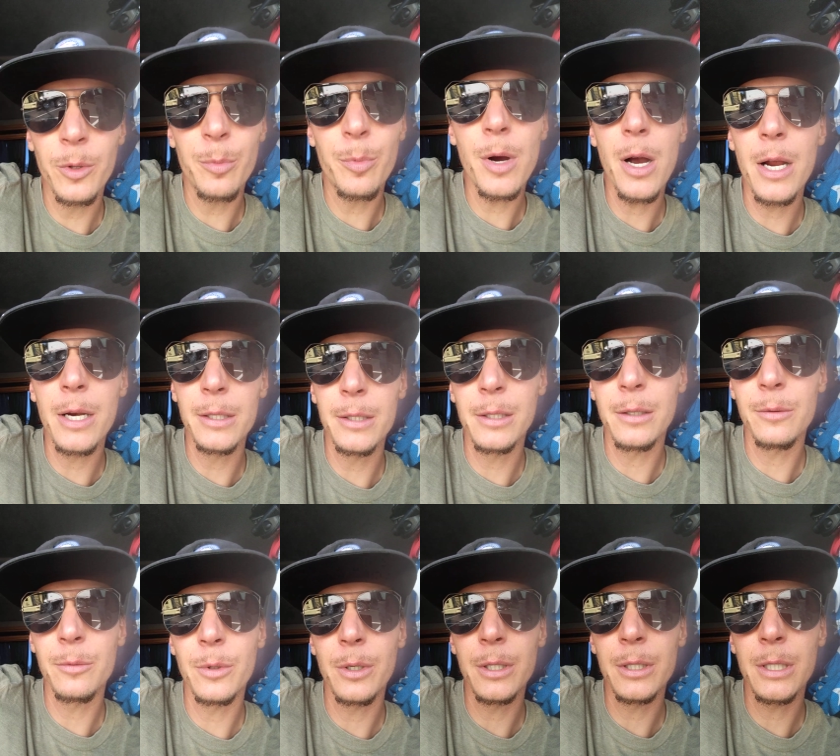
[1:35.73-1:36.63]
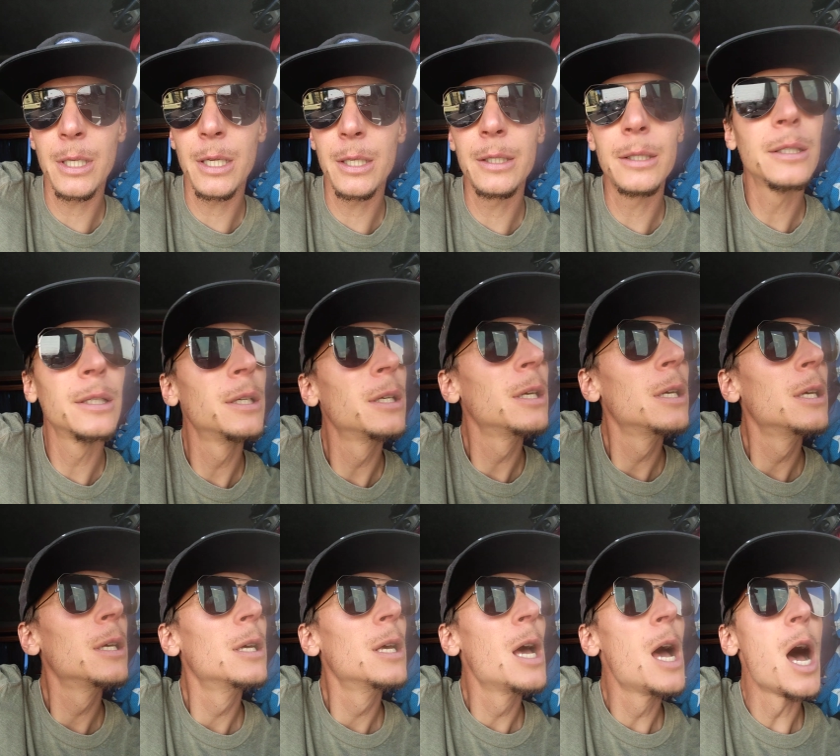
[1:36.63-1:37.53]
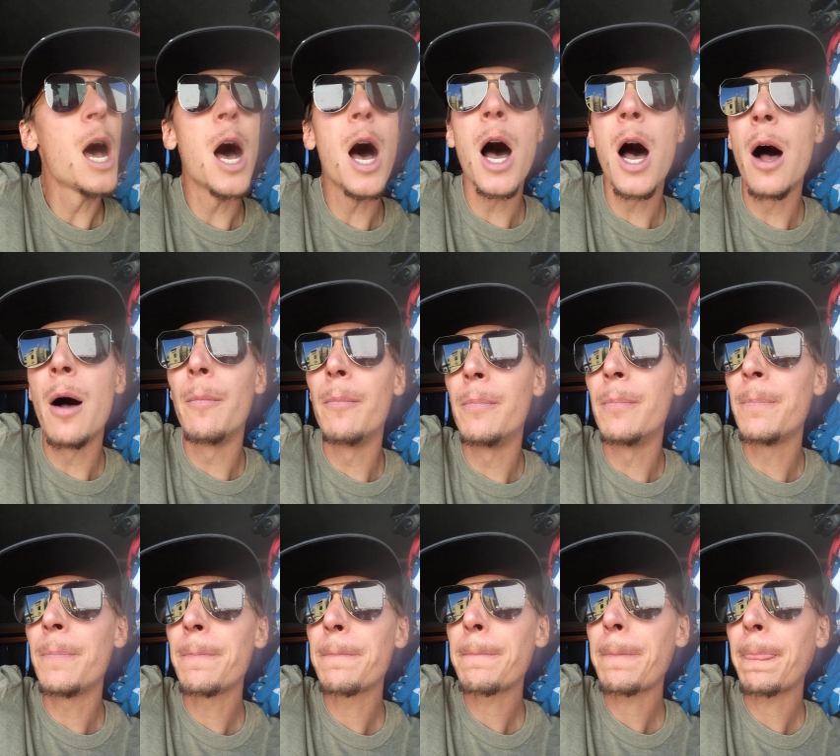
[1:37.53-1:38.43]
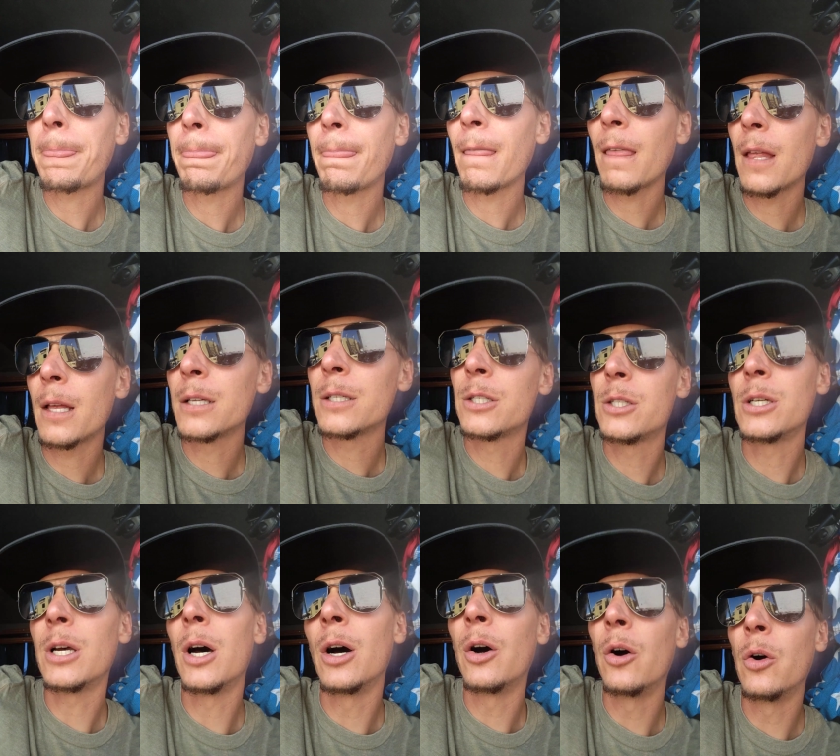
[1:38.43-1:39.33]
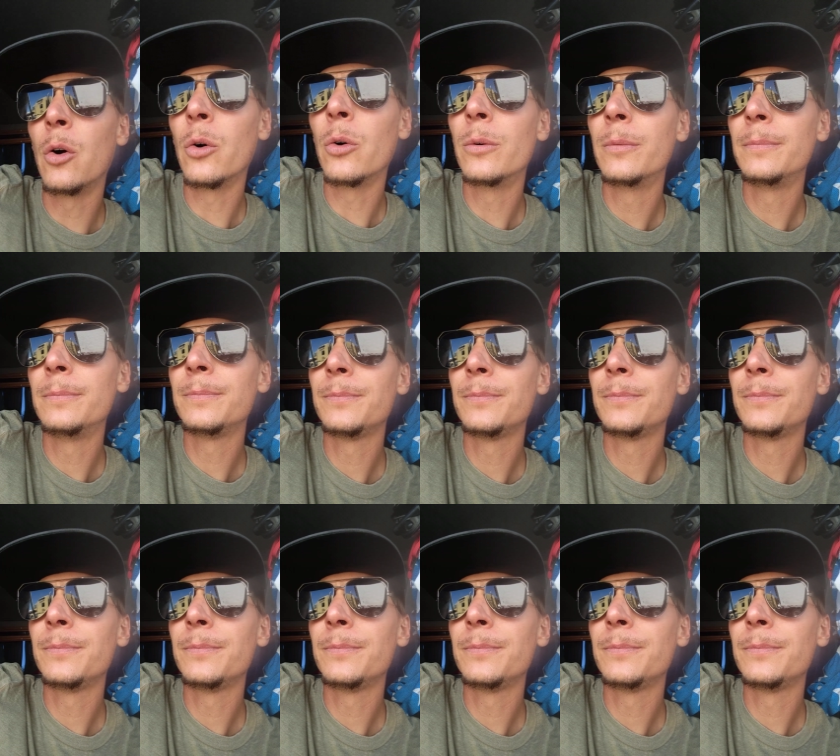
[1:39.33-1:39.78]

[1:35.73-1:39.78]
with pride, I think is what it said. Um, so,